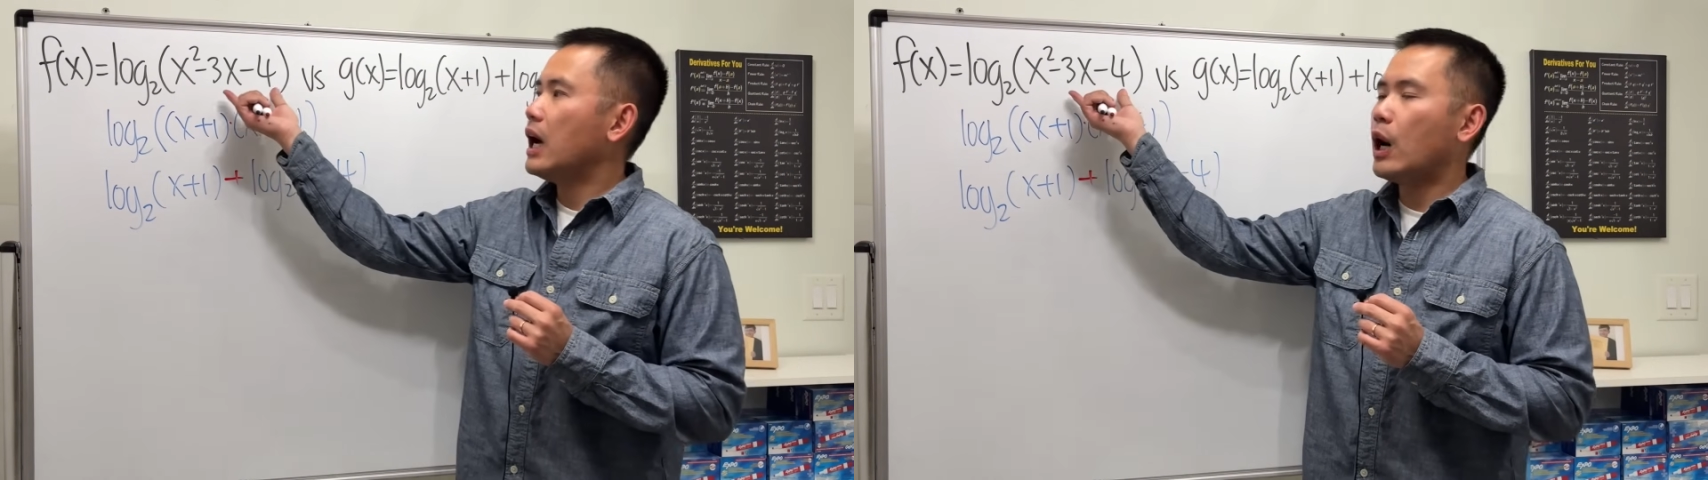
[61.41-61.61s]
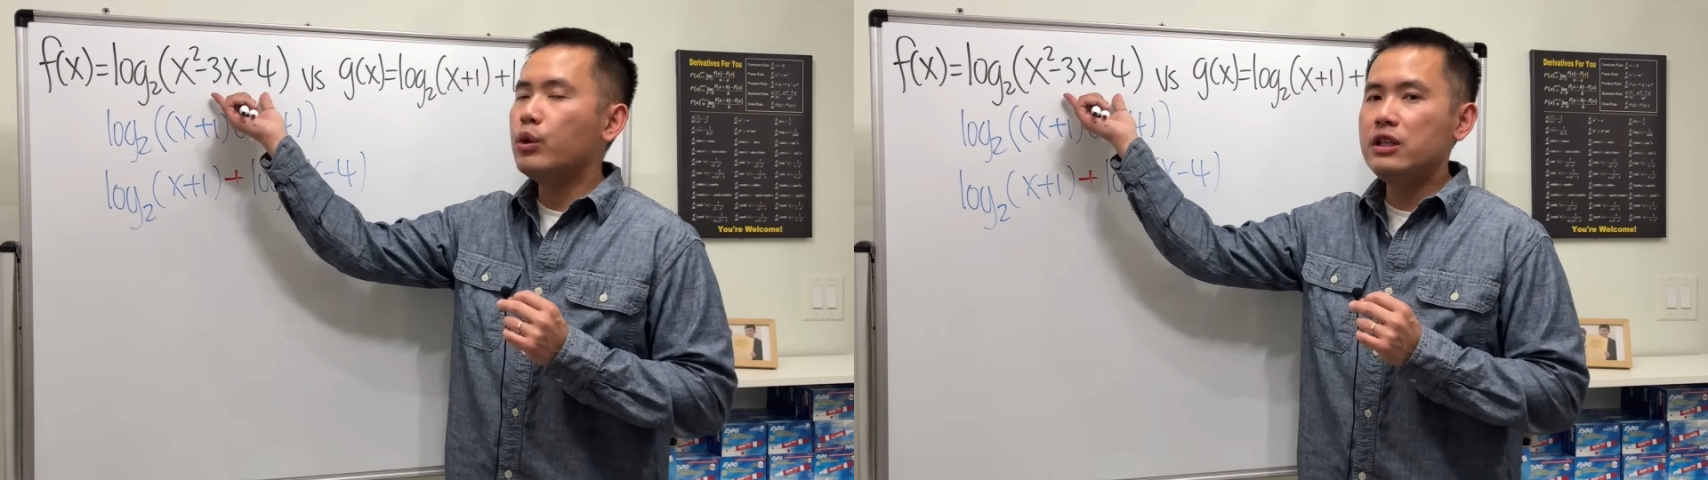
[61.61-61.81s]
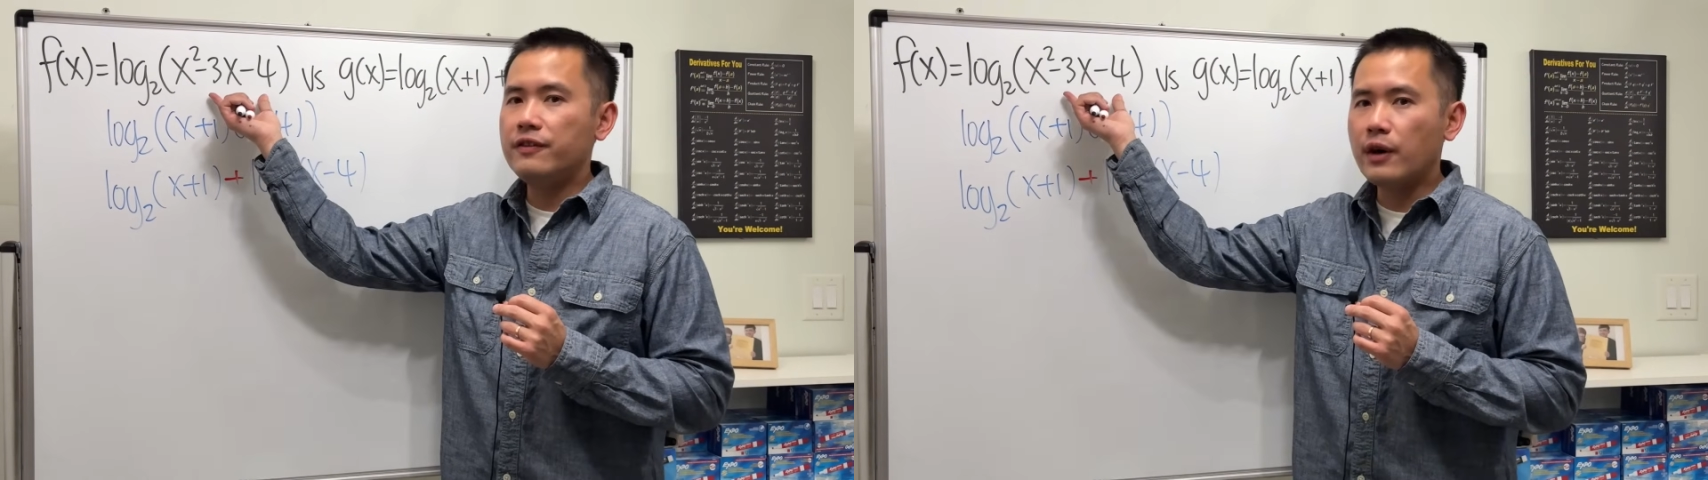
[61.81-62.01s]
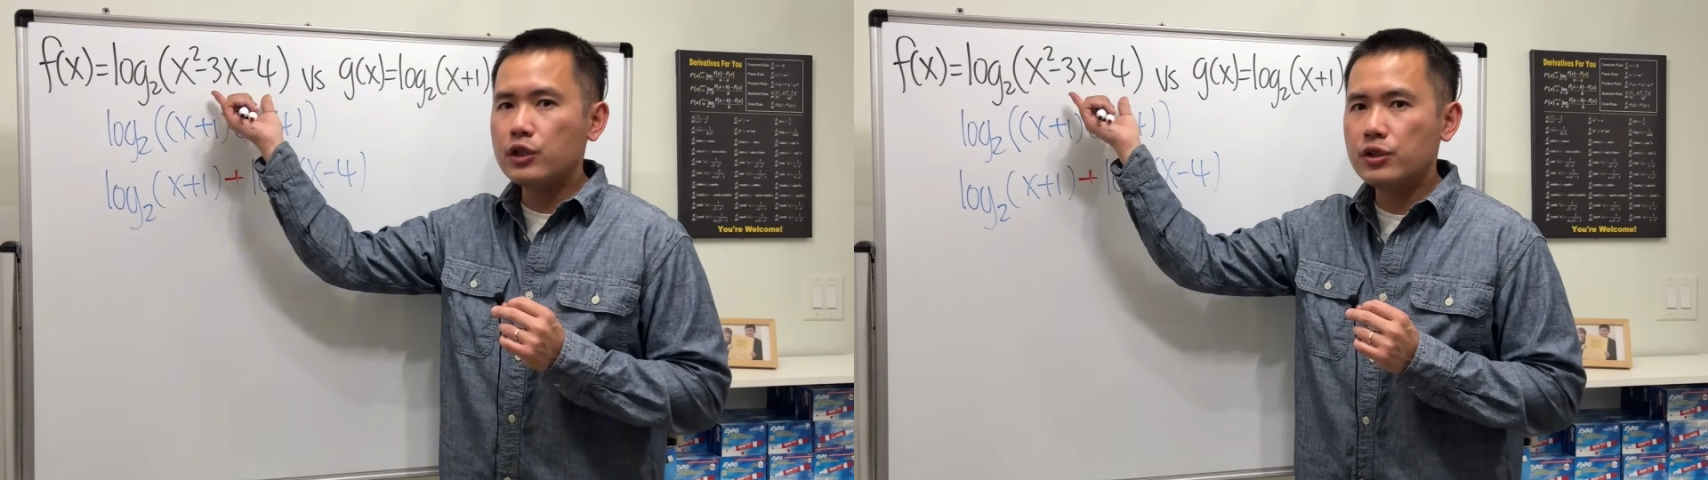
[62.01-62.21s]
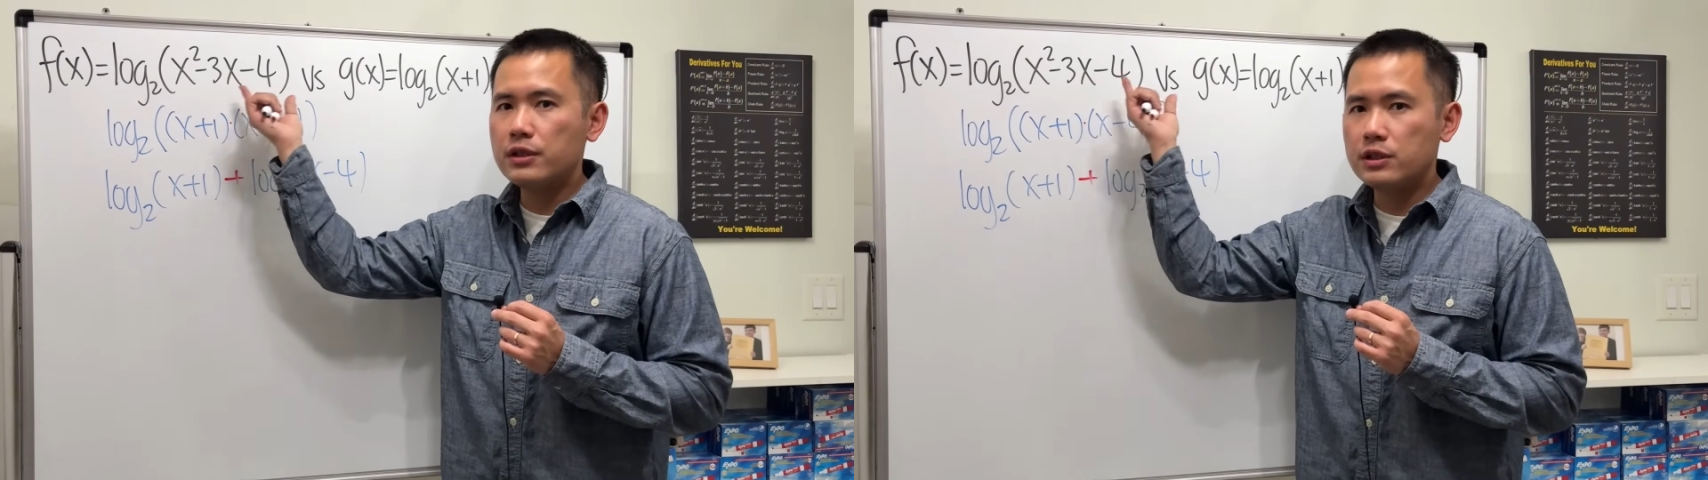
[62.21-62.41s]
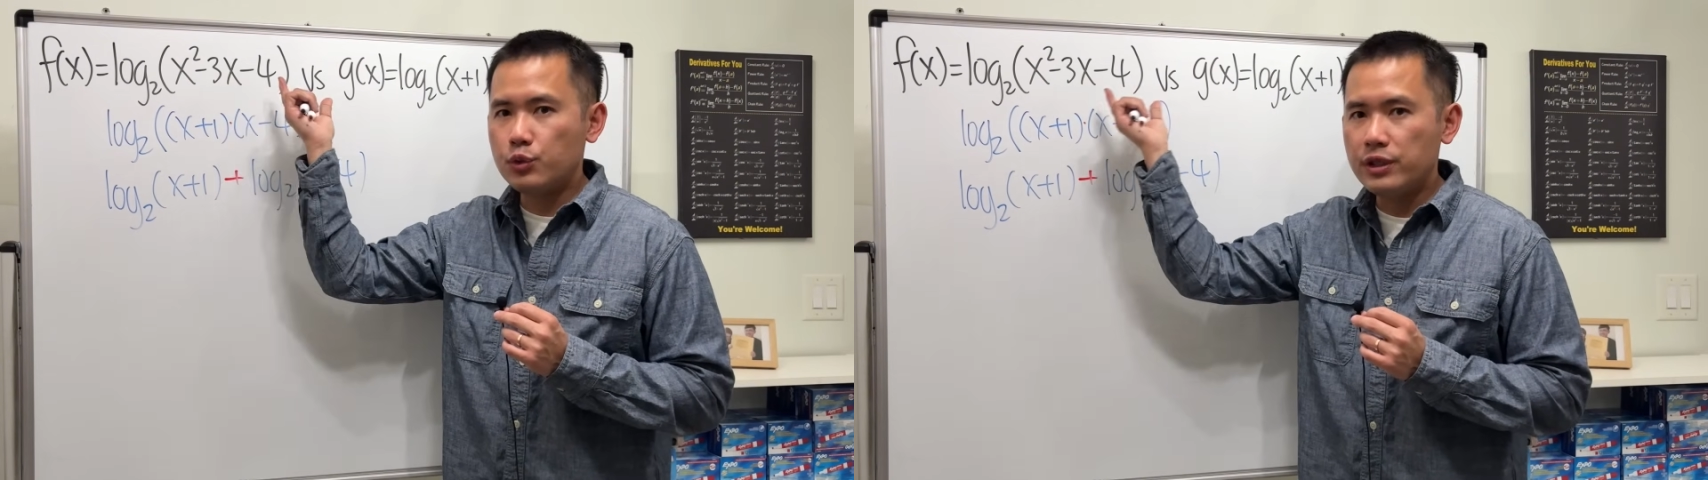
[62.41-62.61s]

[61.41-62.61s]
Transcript: how the function is